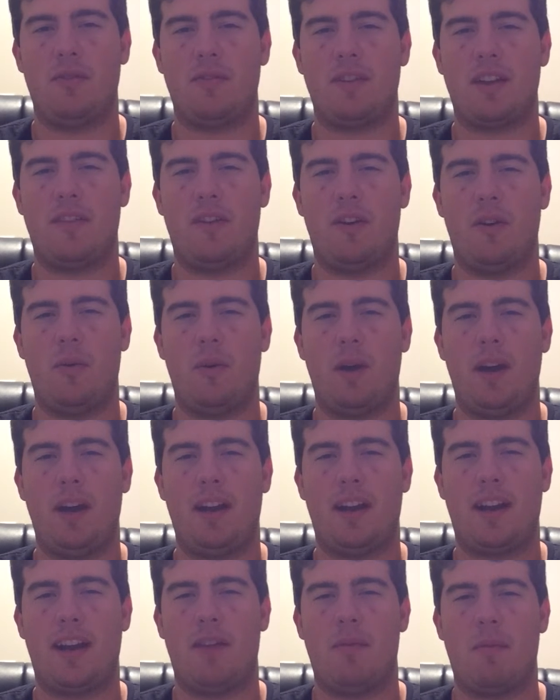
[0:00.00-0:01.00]
07, 08.
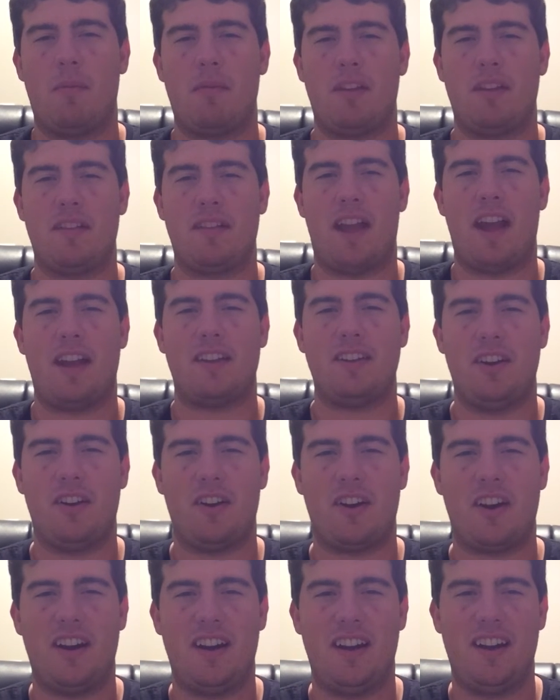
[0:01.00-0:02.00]
I can't remember the exact
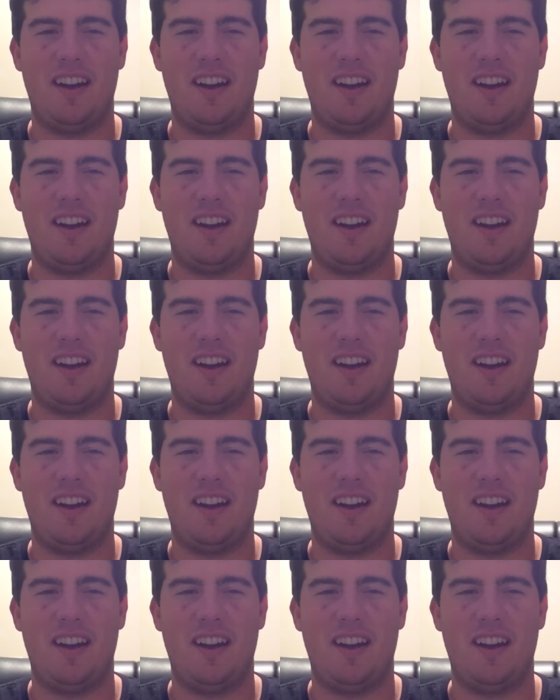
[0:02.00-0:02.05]
year.